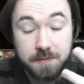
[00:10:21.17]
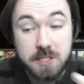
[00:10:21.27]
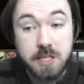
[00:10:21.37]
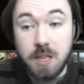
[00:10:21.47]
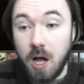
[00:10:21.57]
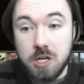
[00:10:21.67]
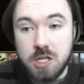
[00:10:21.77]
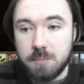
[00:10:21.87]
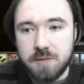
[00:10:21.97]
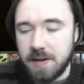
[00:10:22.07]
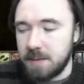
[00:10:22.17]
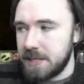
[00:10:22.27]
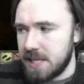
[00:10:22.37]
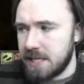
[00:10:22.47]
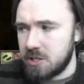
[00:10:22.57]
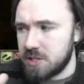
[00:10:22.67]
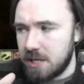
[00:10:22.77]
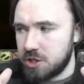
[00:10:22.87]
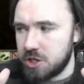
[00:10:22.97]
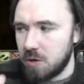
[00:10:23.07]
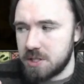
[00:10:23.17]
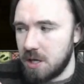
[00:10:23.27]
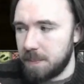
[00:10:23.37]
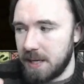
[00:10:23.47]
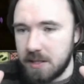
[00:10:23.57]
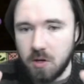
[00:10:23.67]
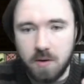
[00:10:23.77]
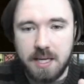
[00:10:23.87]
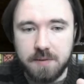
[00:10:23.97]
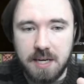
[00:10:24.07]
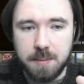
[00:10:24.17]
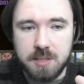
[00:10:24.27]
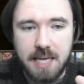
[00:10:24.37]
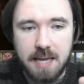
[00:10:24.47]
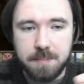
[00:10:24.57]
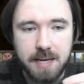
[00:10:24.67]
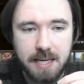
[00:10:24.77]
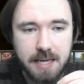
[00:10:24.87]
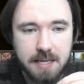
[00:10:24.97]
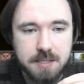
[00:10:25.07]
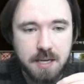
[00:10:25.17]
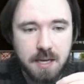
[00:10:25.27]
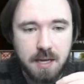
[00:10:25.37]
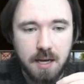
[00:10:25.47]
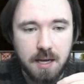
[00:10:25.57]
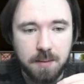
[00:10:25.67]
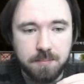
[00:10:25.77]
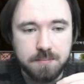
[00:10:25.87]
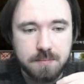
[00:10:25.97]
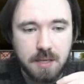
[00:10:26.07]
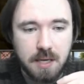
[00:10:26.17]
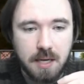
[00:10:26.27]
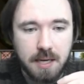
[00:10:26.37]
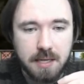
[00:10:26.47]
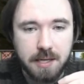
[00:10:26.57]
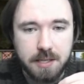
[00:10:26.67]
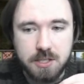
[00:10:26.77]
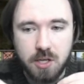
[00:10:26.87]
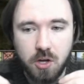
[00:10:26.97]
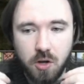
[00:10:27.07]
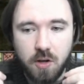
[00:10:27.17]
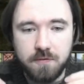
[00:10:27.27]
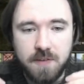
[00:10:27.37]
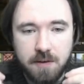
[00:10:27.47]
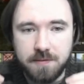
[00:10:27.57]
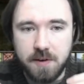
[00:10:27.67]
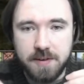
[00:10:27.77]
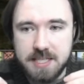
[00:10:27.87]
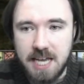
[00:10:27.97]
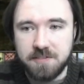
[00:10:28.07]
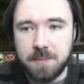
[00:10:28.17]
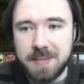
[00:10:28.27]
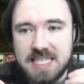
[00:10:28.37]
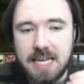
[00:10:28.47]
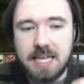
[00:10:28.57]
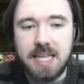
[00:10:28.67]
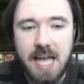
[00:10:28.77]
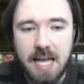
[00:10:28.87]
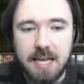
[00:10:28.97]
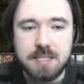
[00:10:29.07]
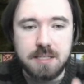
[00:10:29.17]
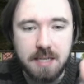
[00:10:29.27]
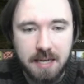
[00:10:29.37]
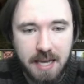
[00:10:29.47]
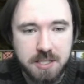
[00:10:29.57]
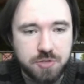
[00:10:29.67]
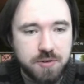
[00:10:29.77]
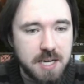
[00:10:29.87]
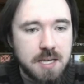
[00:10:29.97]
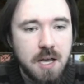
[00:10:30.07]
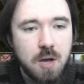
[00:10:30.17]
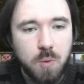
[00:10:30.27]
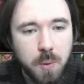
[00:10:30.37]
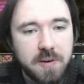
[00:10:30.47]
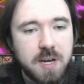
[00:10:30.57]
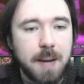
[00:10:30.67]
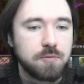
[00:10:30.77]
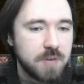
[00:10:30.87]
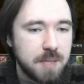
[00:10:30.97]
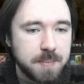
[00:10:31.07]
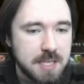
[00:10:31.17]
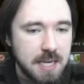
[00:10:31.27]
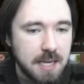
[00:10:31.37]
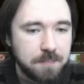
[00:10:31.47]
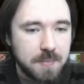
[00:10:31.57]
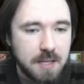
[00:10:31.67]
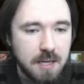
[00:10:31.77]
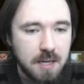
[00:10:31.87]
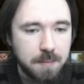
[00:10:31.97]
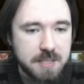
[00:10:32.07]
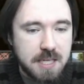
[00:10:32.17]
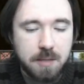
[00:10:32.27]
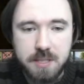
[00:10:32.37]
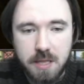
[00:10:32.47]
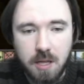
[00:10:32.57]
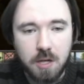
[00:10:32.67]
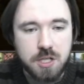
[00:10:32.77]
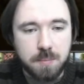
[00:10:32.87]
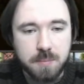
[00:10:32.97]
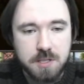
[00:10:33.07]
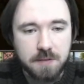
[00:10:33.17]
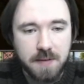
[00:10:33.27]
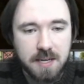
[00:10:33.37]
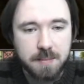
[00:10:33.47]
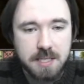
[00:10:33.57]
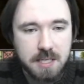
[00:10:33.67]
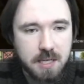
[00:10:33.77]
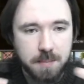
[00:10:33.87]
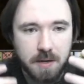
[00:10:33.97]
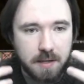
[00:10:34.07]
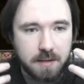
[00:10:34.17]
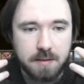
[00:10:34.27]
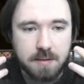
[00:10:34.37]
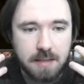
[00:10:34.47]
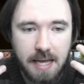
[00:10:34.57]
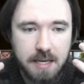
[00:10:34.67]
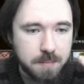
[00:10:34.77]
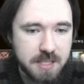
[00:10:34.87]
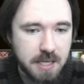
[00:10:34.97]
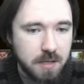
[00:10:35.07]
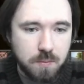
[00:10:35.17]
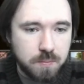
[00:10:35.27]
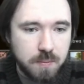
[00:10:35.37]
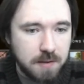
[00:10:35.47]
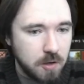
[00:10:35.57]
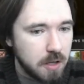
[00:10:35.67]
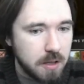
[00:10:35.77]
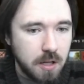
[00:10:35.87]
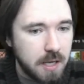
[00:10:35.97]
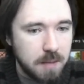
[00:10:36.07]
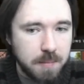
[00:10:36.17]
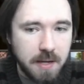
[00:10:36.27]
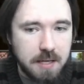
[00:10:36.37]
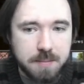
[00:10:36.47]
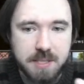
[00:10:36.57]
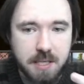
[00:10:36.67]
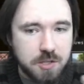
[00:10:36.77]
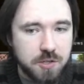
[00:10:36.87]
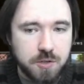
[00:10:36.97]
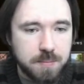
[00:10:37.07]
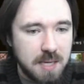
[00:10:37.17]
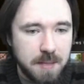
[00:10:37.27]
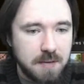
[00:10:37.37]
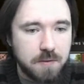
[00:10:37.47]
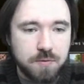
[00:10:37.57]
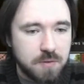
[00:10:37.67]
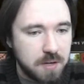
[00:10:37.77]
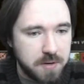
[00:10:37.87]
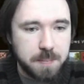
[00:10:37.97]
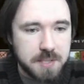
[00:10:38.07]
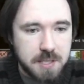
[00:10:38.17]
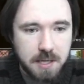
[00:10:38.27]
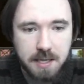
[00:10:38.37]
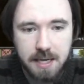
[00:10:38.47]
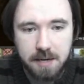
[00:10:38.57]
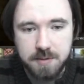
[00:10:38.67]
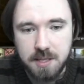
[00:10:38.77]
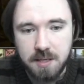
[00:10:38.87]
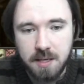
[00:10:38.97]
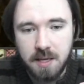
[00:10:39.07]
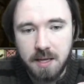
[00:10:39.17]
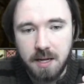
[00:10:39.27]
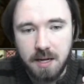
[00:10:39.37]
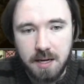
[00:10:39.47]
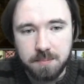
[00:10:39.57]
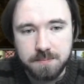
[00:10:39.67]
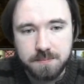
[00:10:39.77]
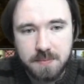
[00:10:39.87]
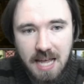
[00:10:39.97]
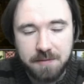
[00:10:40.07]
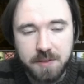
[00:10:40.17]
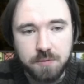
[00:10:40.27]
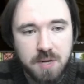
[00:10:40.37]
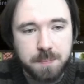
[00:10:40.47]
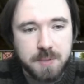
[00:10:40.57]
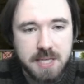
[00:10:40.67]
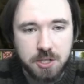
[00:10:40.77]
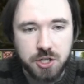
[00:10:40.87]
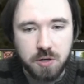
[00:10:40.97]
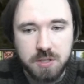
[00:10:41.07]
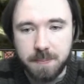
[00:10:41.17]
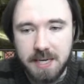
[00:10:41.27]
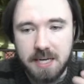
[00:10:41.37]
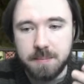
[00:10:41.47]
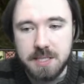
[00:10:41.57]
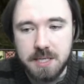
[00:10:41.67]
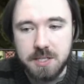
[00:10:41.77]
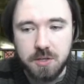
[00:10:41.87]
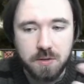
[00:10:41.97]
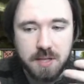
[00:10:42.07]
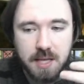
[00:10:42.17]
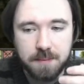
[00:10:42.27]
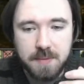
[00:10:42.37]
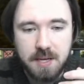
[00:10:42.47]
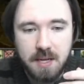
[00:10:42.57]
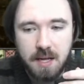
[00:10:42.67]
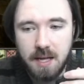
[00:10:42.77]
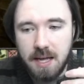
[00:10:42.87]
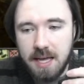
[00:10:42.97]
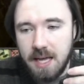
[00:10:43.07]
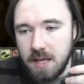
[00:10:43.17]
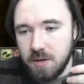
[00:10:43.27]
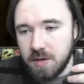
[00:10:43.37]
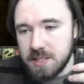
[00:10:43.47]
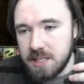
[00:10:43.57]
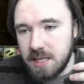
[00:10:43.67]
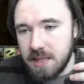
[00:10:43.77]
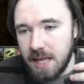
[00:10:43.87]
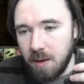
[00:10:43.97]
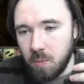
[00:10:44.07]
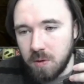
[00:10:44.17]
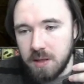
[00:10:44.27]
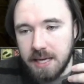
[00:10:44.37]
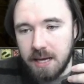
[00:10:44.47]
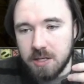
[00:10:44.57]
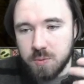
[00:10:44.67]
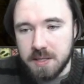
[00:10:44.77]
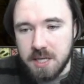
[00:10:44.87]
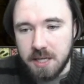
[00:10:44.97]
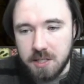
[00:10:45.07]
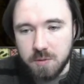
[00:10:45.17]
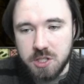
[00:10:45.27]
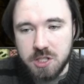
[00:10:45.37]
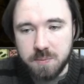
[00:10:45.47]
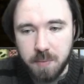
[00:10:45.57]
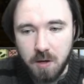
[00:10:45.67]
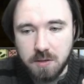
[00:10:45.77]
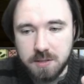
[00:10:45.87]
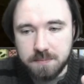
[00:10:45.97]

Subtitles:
If there's large numbers of enemies, they just get choked up and they're not even able to get in melee hits. It's very, very safe, particularly as, again I stress, we're worried about Reapers here. Particularly when there's large numbers of enemies and you might end up seeing, if you're unlucky, you might end up seeing 2, maybe even 3 Reapers in an encounter. Having the Reapers get choked up in enemies is a good thing. Here you can see that one of the Gallows Wights I don't spot.